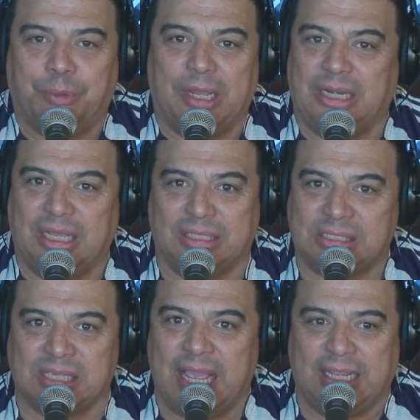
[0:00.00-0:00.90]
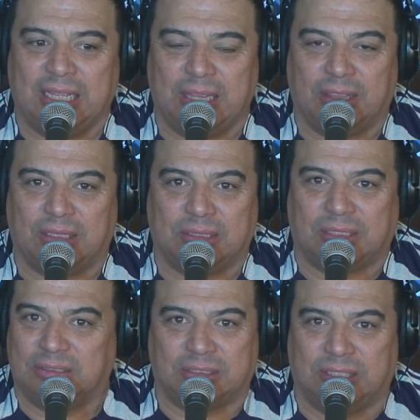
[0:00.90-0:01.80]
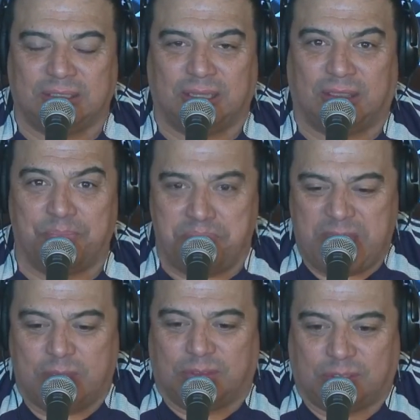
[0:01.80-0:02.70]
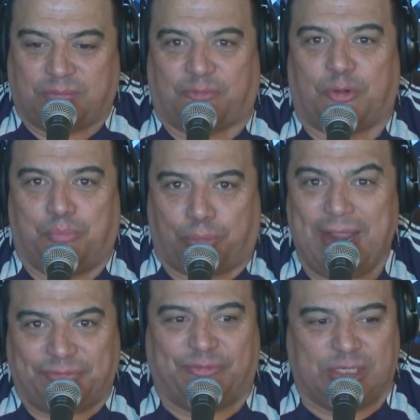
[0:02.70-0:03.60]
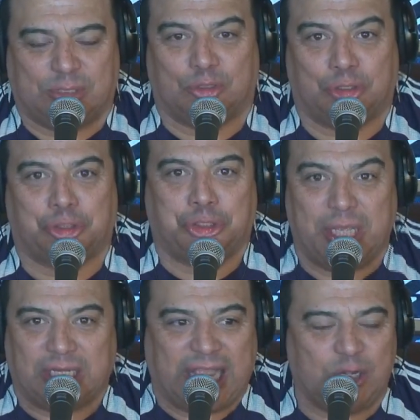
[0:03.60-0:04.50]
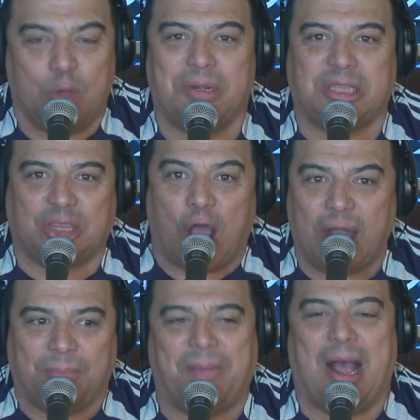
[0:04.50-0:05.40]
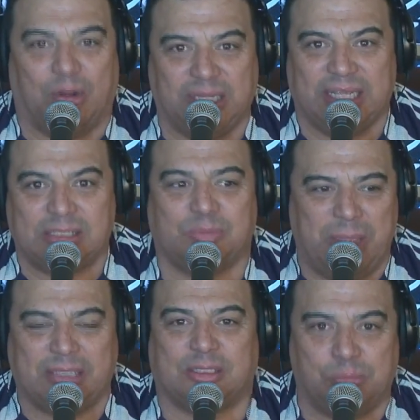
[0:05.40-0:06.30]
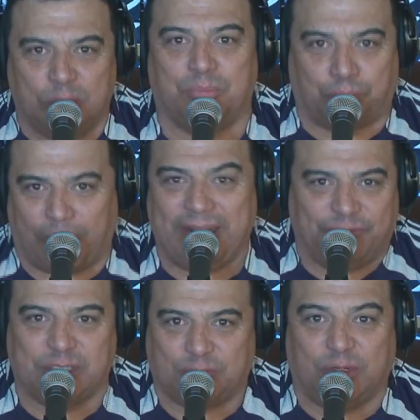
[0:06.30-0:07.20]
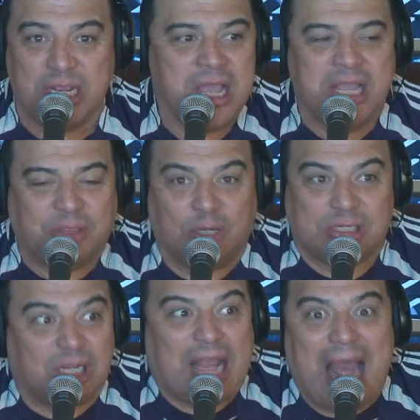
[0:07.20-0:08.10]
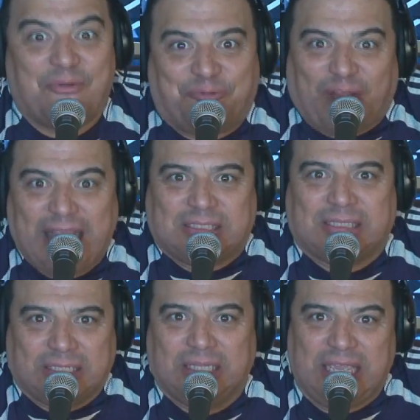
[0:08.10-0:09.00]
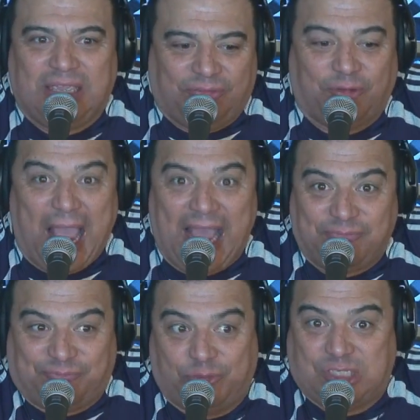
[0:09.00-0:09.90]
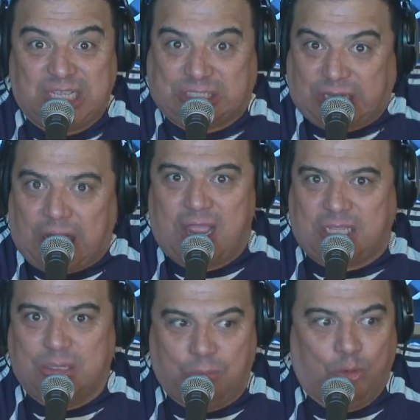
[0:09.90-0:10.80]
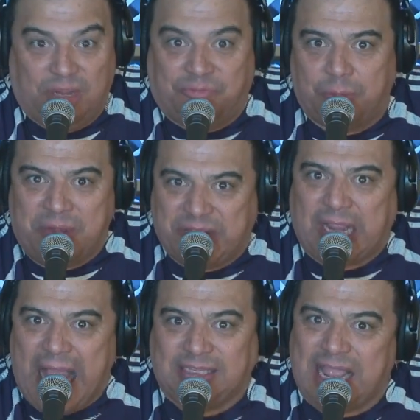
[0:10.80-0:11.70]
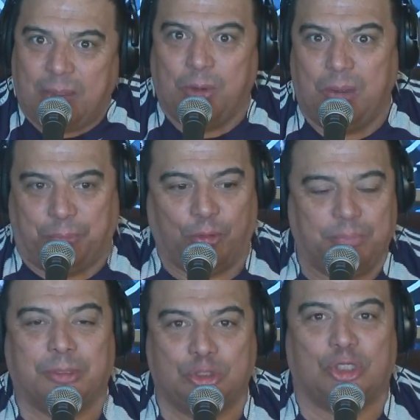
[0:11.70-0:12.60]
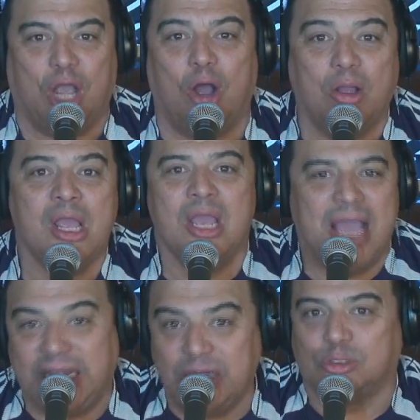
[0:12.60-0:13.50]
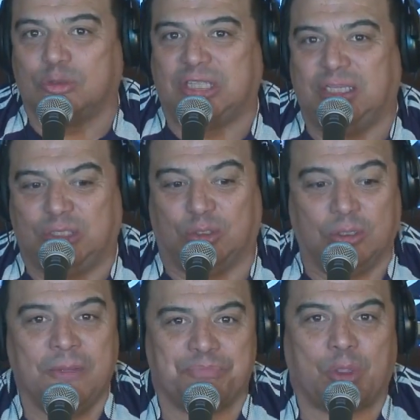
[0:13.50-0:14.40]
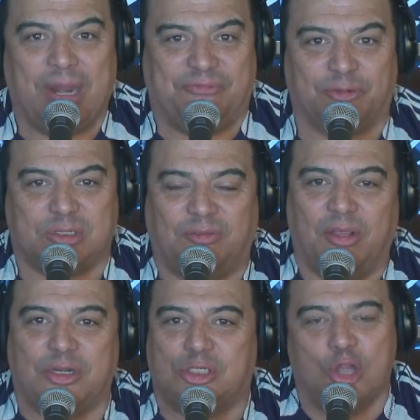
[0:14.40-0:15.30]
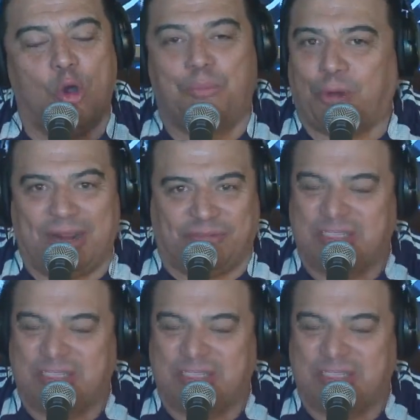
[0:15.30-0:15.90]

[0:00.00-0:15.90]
but it's like the meals for breakfast are shit. Like, nobody thought about, let's make some good breakfast. There's a lot of flights that leave at 6 o'clock in the morning from every goddamn airport, but you go, and here's what they do. Right. First of all, there's no